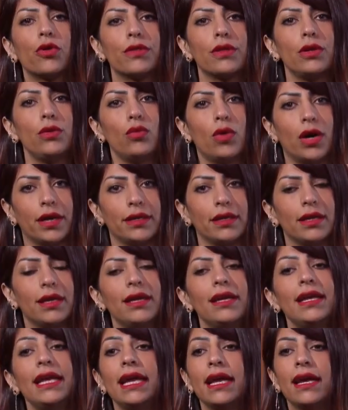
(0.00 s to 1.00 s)
than one.
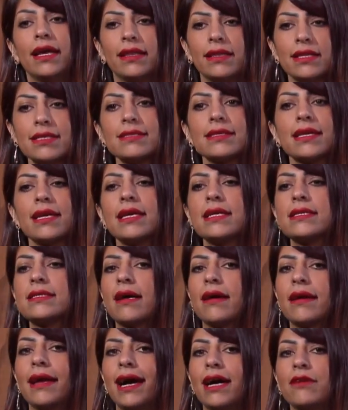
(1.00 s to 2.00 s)
In this case,
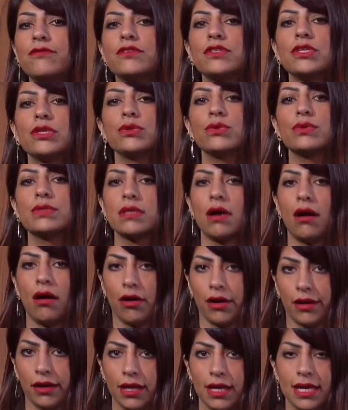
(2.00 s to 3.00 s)
I have to use
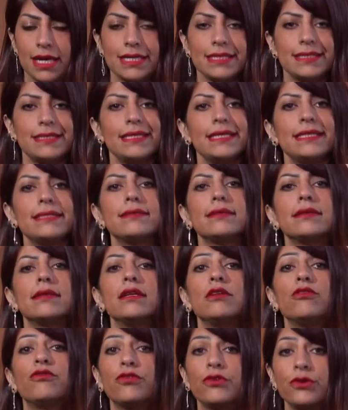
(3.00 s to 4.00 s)
are.
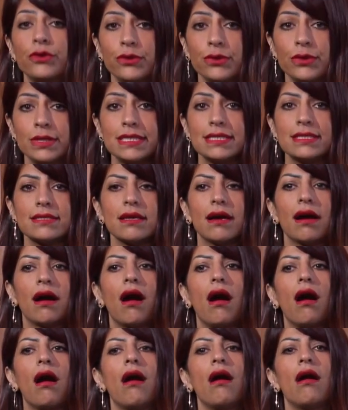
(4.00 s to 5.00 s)
Seasonal fruits
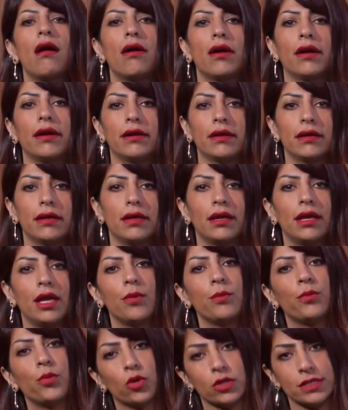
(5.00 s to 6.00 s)
are
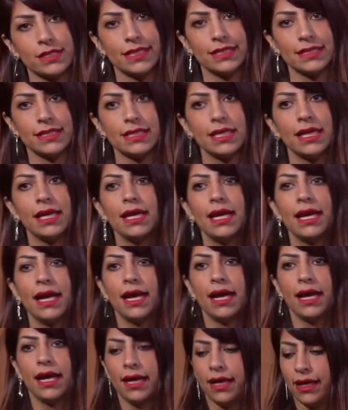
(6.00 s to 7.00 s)
imported.
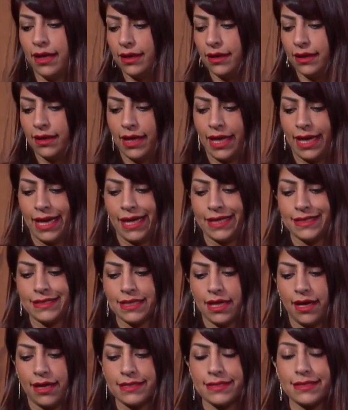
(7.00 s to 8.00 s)
And
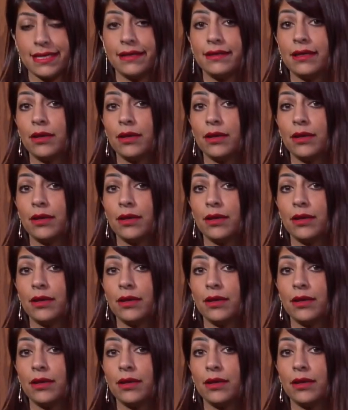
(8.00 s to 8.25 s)
I said